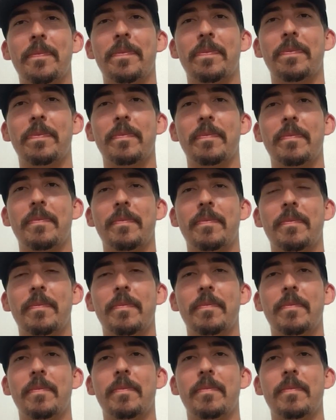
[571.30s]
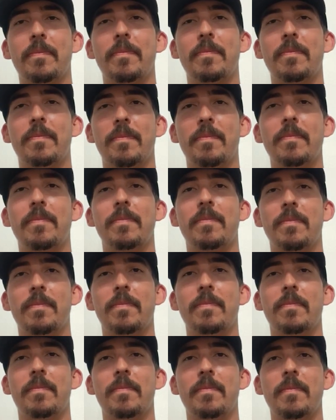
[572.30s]

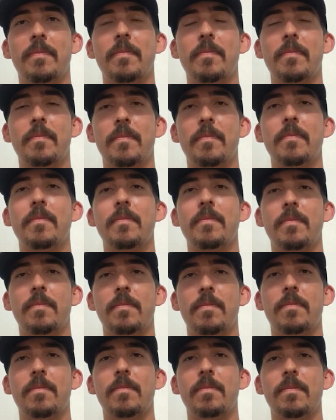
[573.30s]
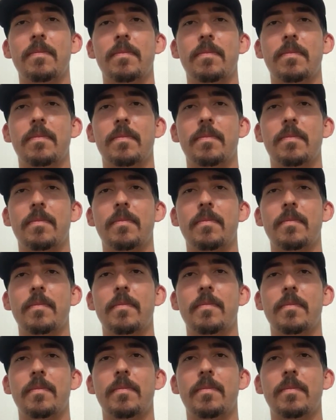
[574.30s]

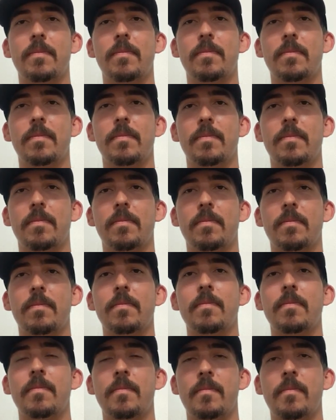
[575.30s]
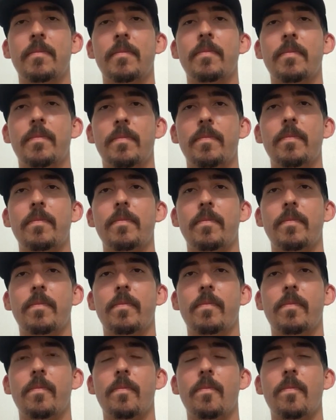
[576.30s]

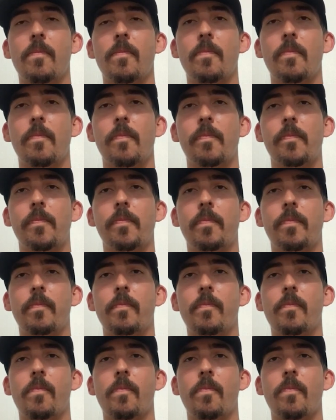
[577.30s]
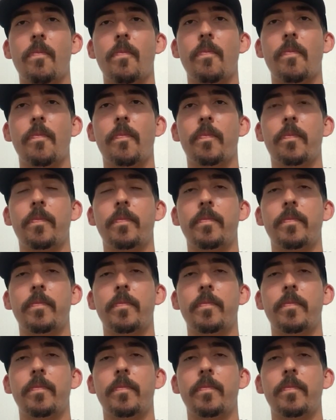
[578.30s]
(not speaking)